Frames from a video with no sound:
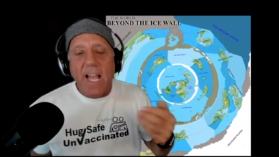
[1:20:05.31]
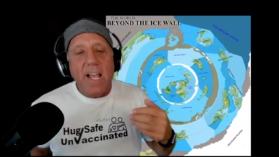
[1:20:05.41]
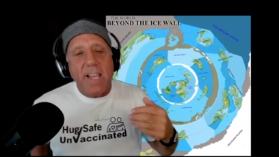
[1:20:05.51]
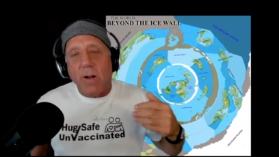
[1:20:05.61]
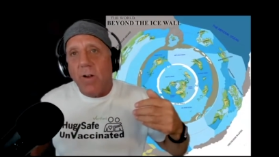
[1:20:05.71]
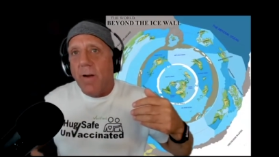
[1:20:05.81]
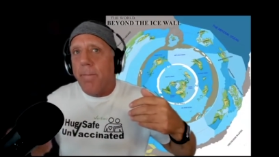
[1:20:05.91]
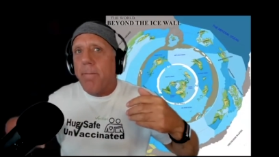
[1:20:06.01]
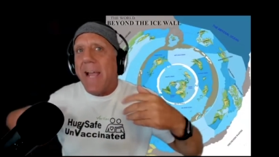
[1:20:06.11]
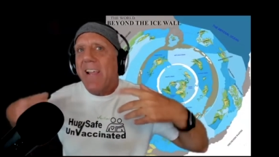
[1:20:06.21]

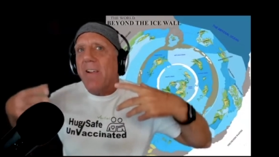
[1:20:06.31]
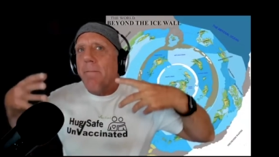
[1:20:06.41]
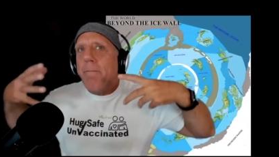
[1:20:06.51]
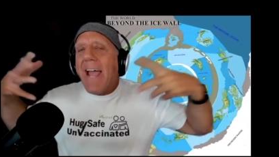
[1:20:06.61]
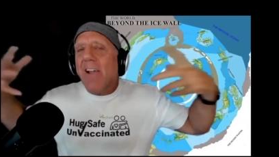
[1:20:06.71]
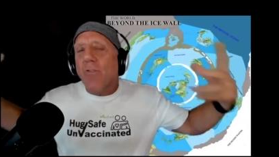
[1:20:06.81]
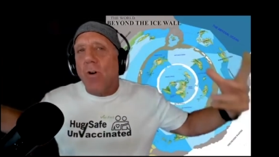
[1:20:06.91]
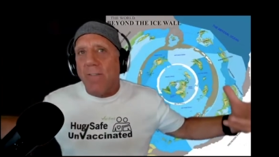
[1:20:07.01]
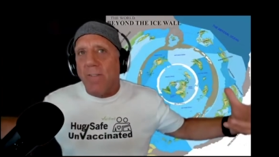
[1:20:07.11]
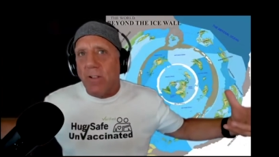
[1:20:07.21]

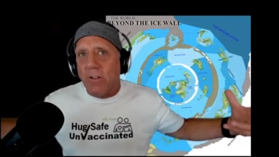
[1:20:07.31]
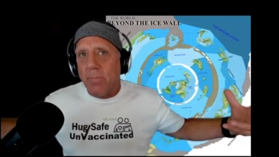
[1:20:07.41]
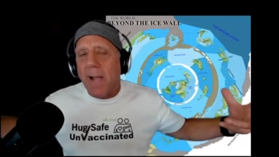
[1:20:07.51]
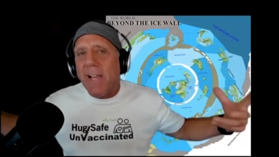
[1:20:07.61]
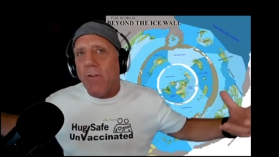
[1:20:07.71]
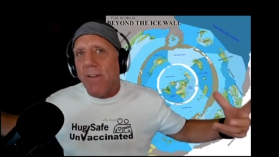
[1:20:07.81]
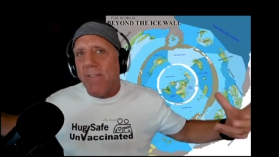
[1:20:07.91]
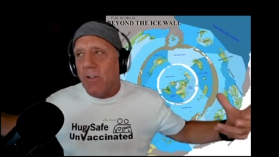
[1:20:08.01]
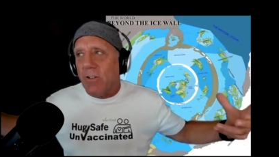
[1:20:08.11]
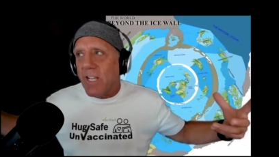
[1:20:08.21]

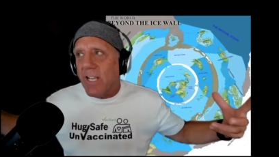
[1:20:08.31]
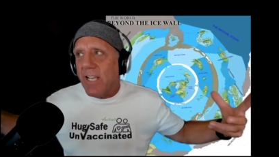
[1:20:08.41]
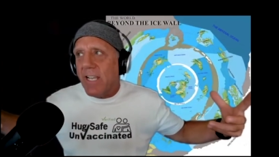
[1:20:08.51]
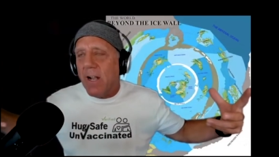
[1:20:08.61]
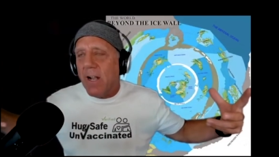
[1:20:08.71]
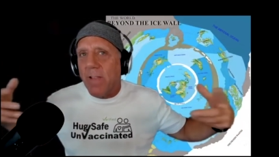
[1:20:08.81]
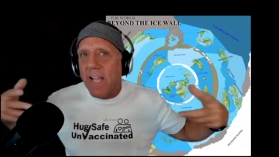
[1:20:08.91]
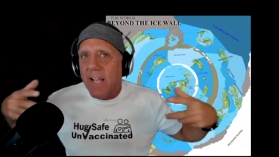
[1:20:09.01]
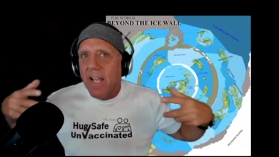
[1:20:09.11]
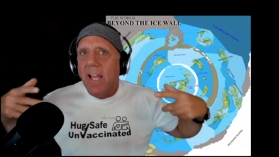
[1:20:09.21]
Microevolution,
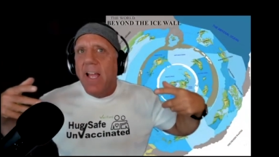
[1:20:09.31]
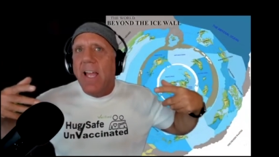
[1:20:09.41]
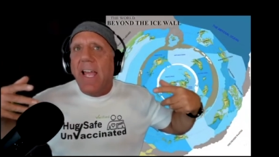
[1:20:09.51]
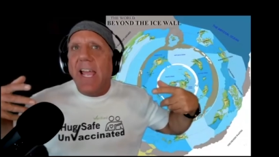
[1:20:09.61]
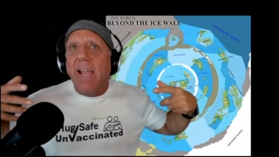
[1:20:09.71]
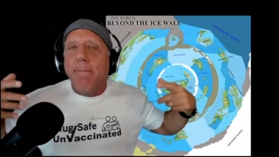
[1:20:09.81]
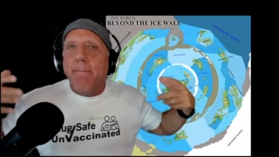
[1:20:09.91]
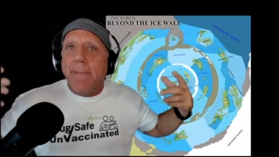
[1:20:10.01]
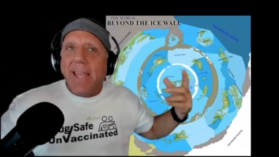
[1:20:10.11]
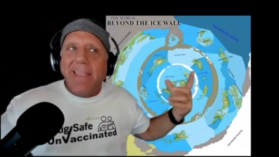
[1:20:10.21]
like, hey,
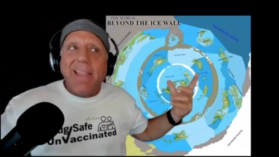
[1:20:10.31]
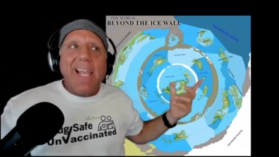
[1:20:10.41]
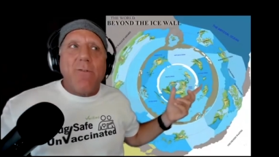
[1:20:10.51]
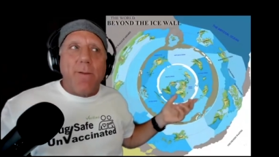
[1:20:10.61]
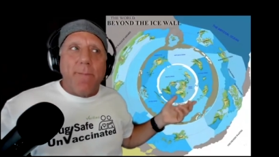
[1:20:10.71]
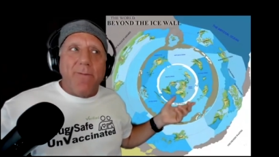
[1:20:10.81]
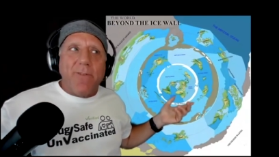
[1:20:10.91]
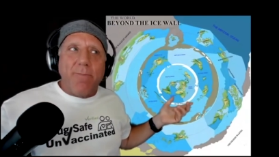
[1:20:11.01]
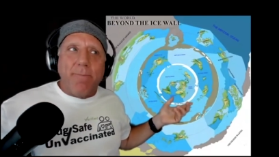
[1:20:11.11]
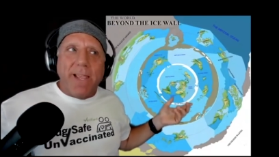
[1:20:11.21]
men like women
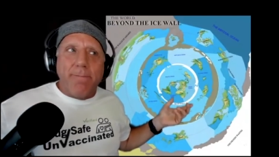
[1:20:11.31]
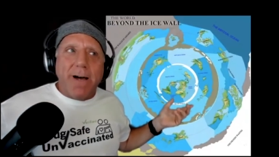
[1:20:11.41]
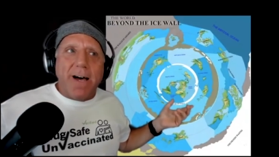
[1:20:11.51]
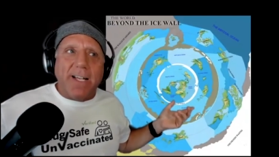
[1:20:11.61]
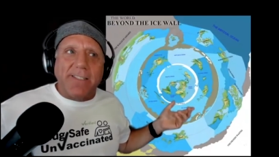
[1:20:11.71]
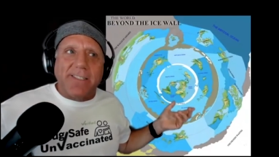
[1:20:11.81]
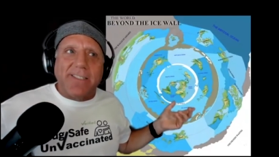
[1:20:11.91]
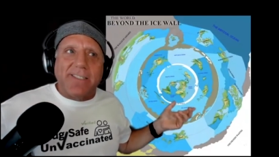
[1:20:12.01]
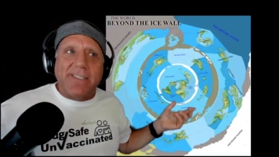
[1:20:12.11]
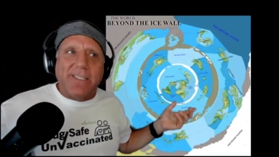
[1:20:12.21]
with big busts.